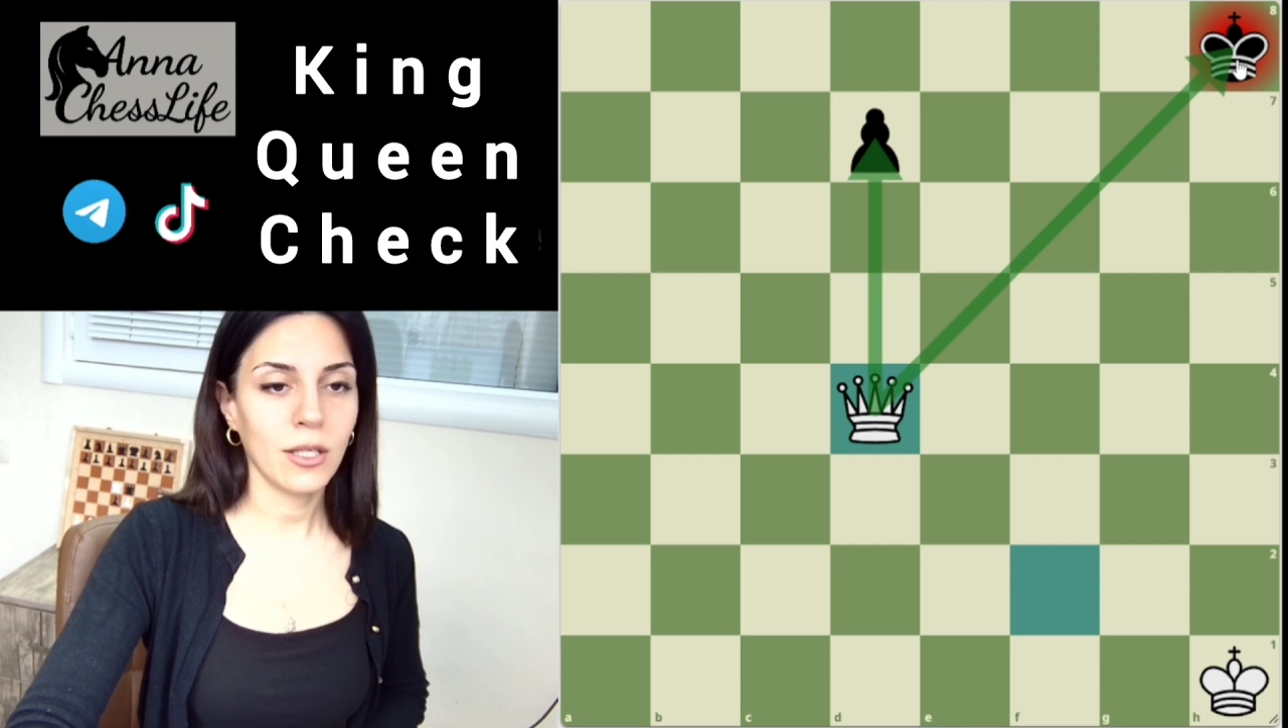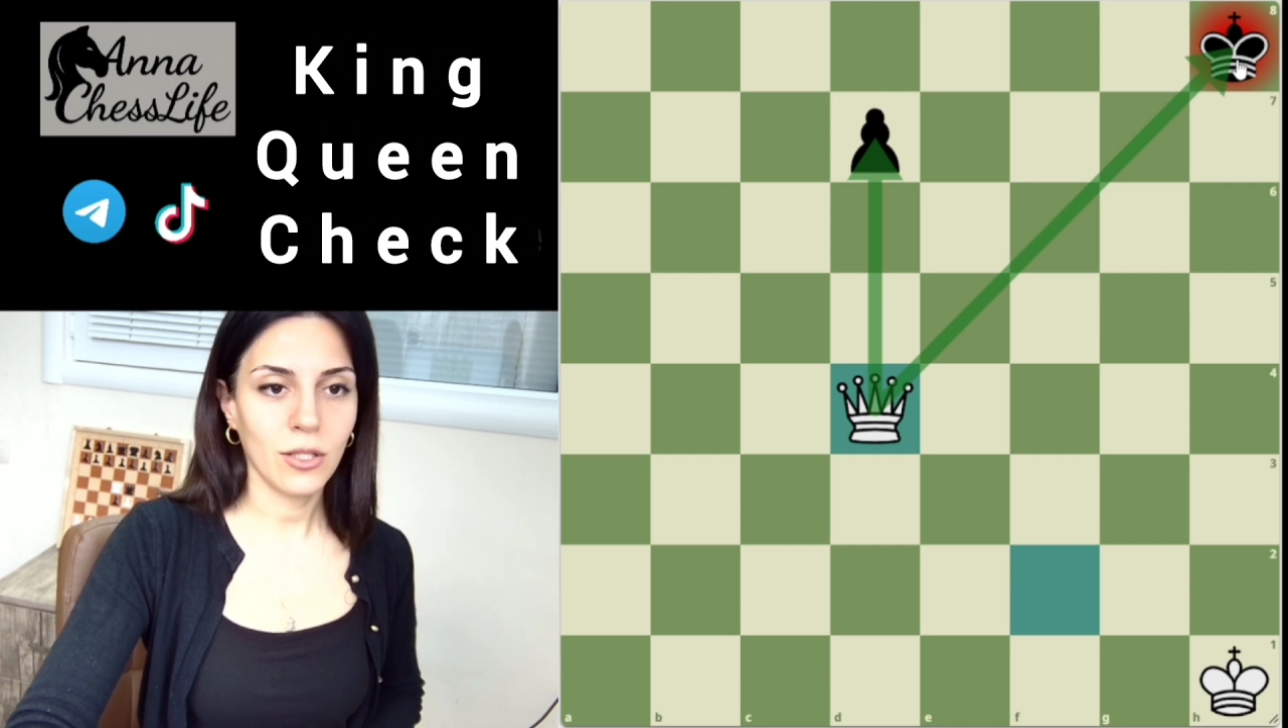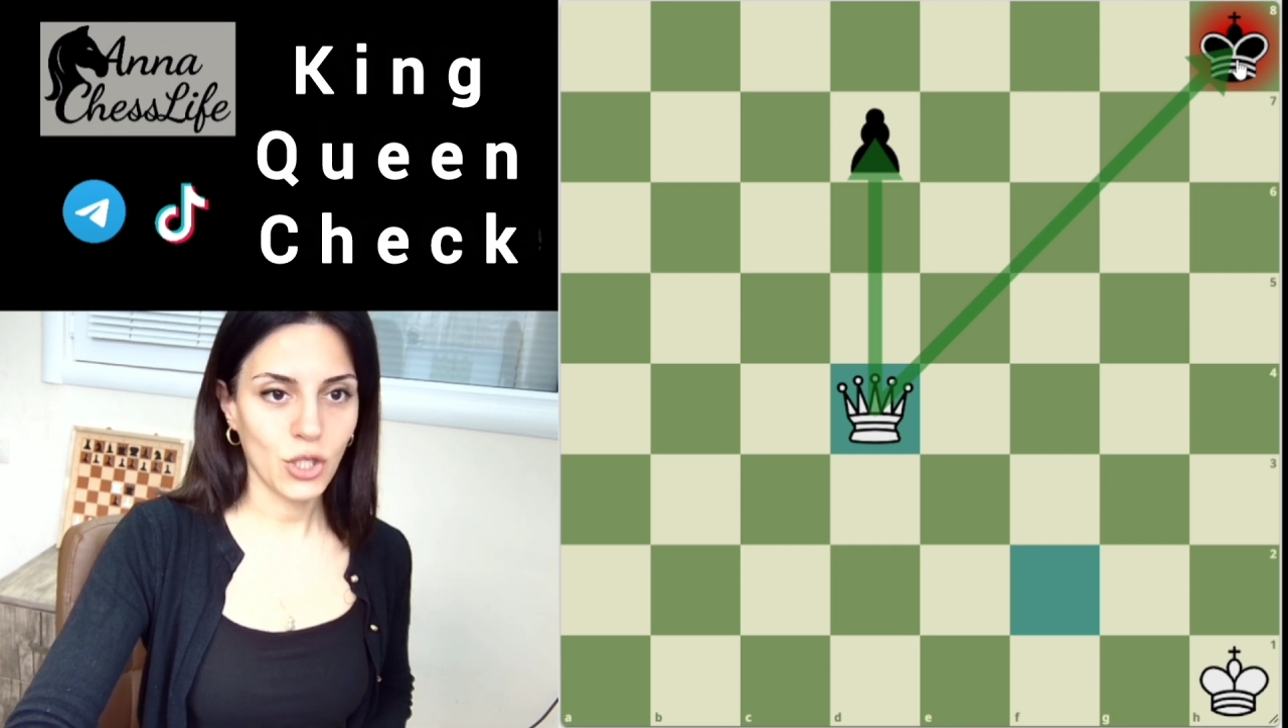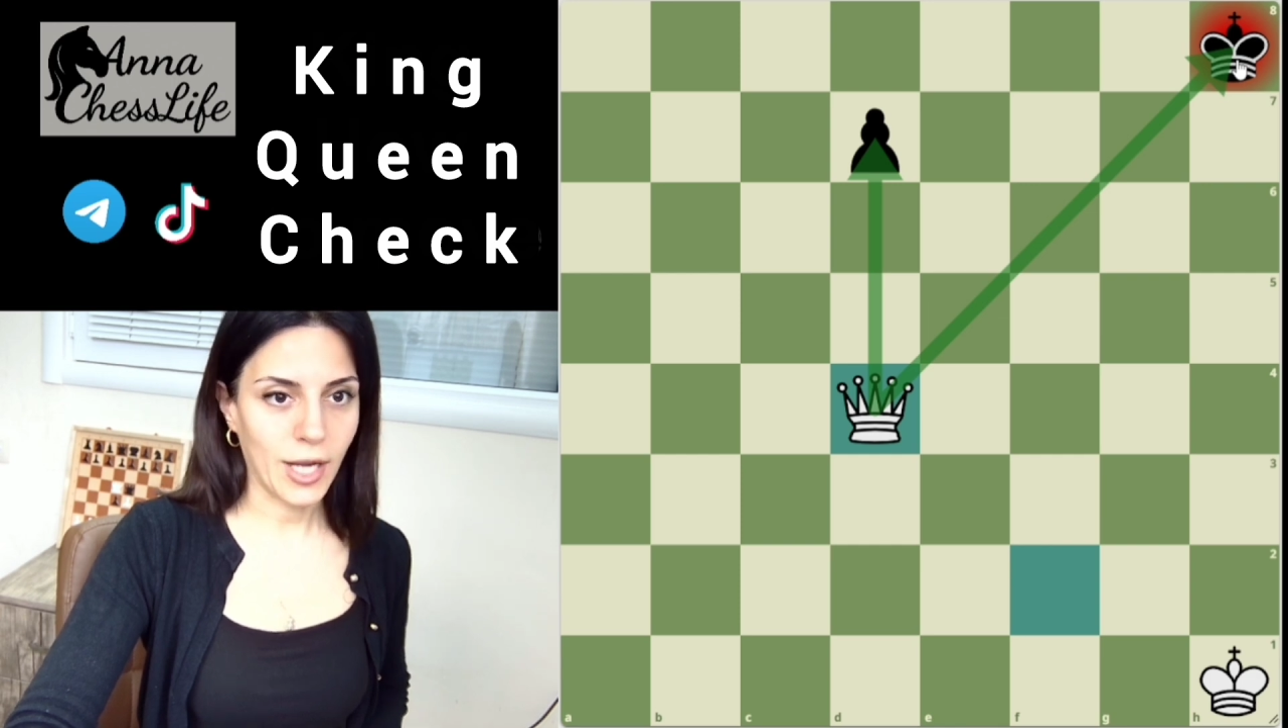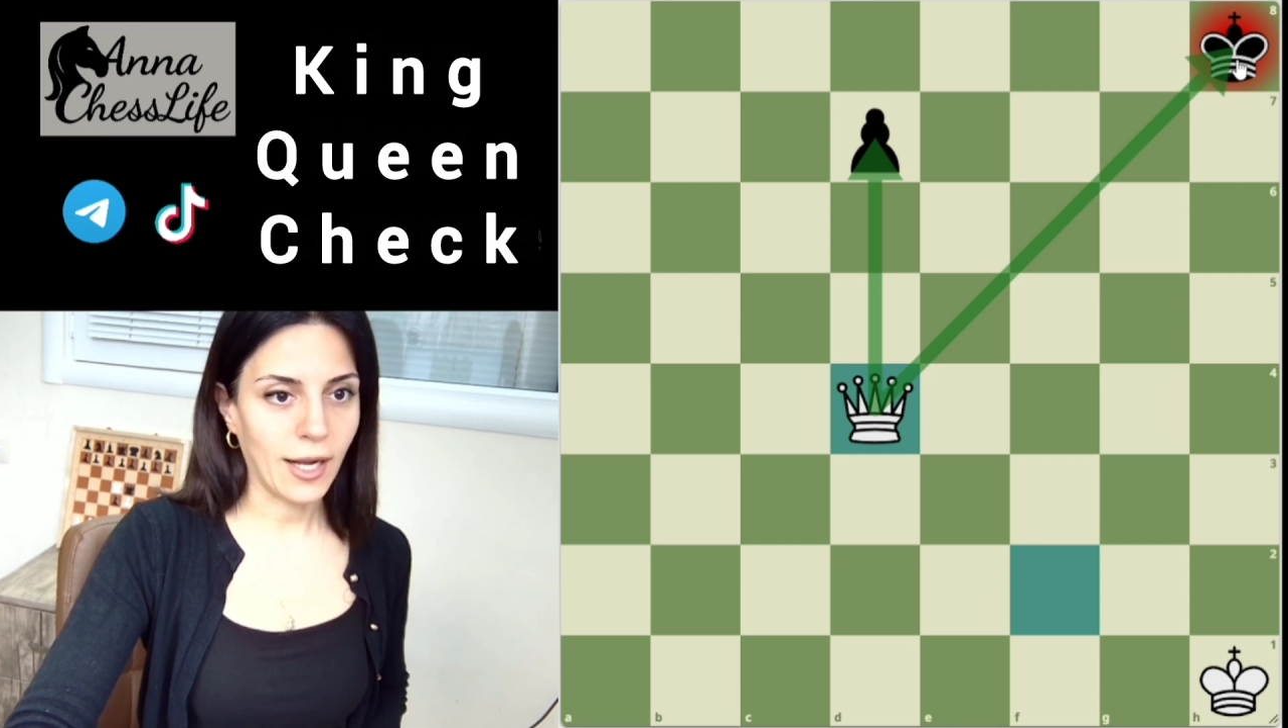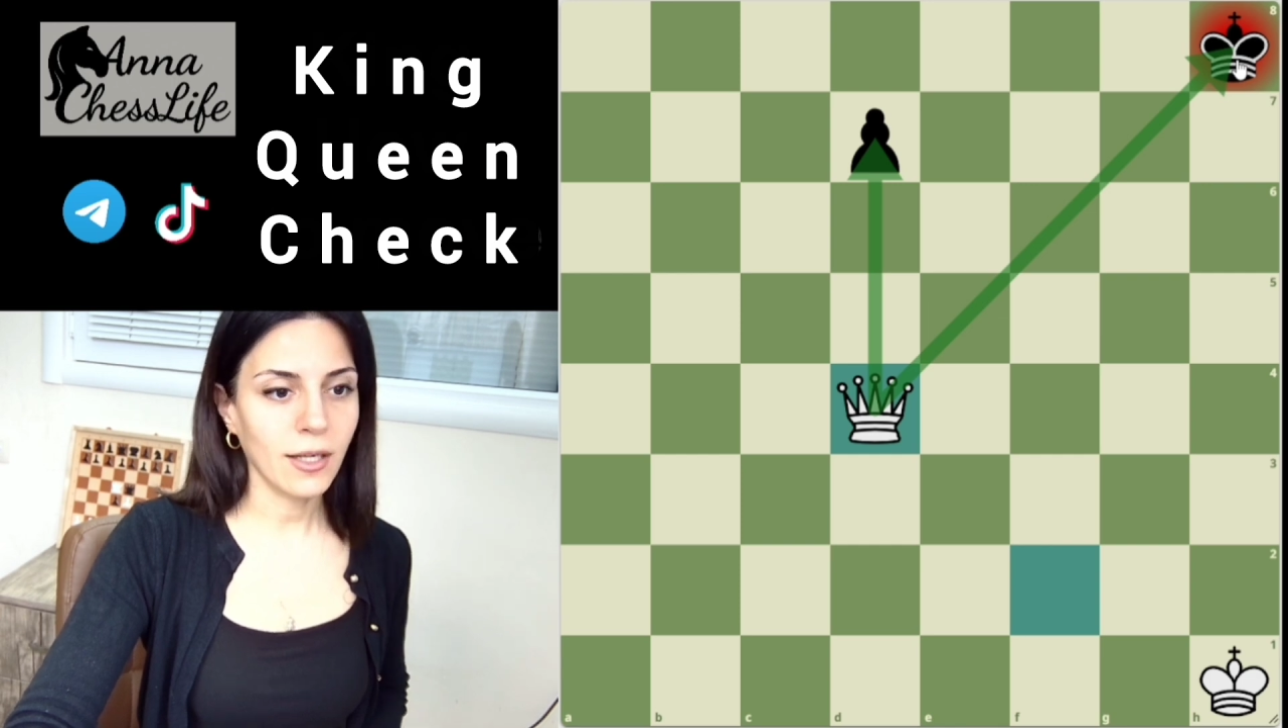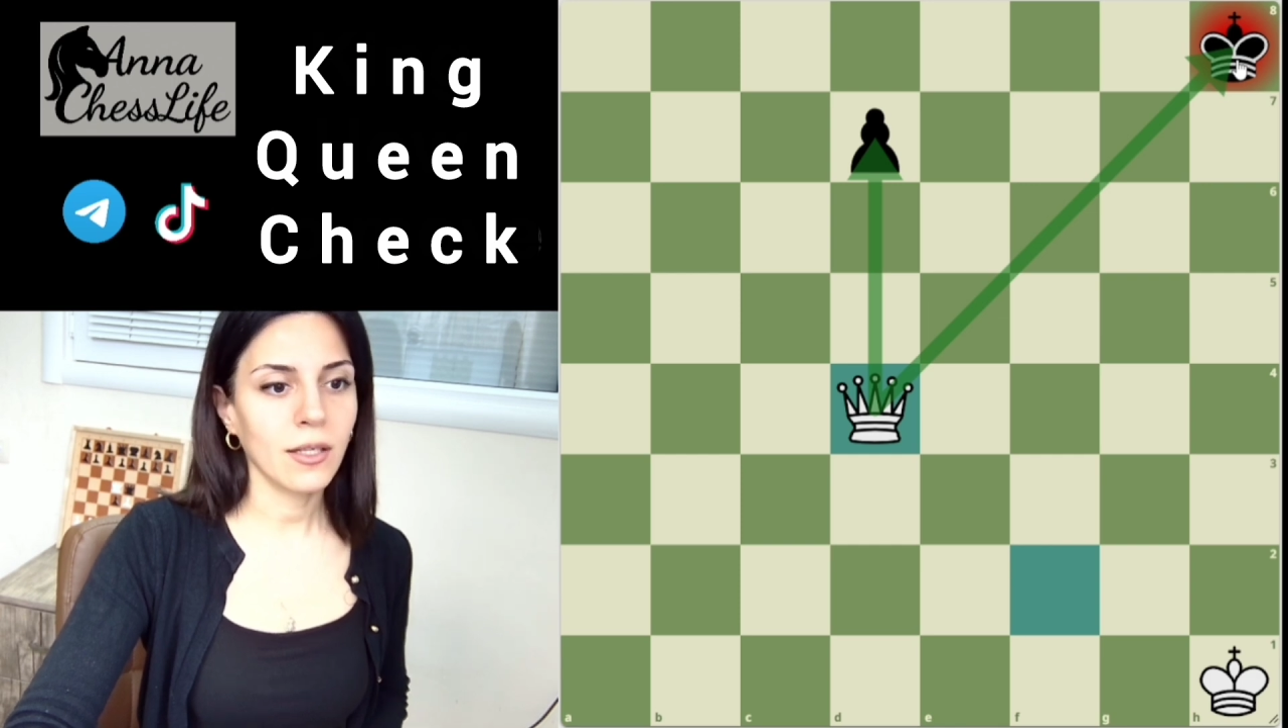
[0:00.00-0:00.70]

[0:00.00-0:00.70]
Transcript: check